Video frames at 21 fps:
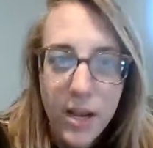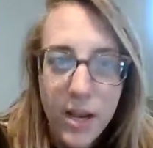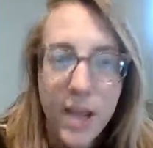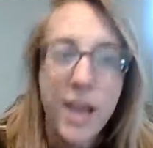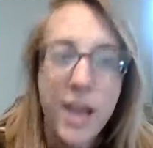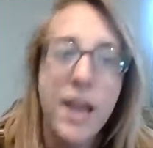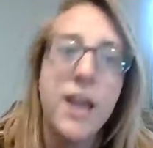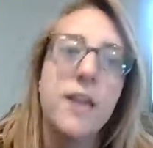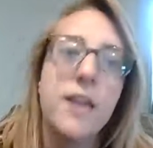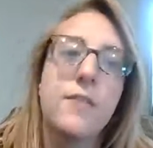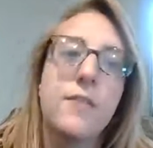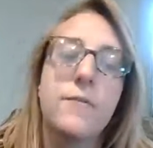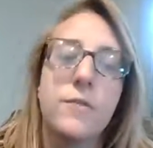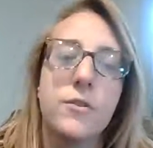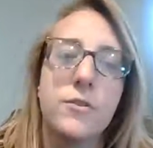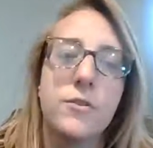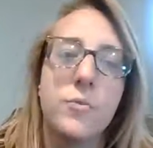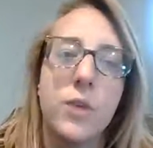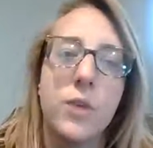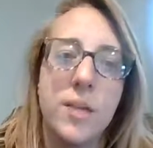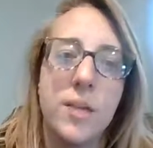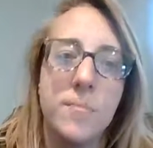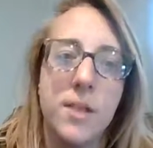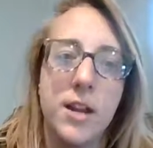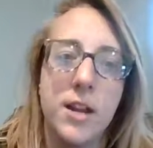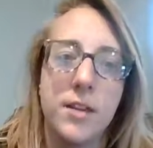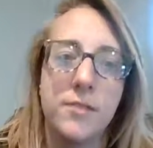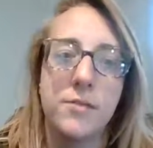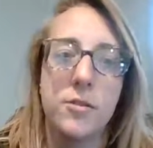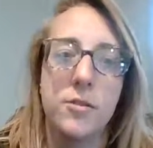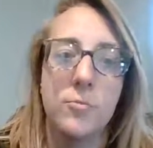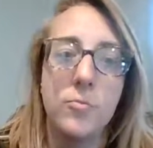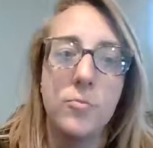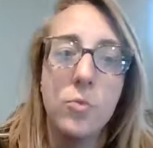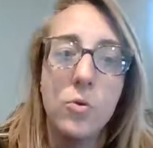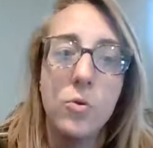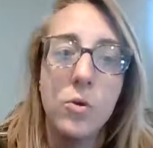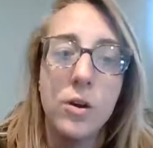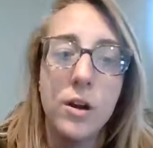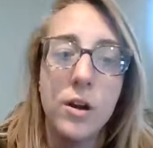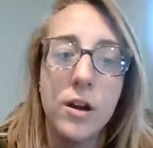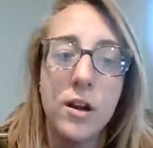day for 20 minutes or
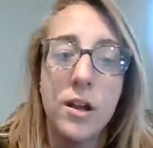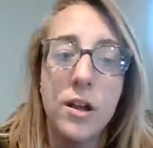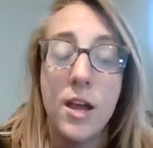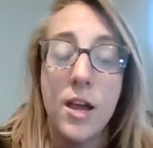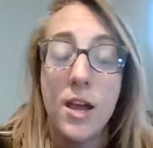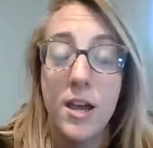more.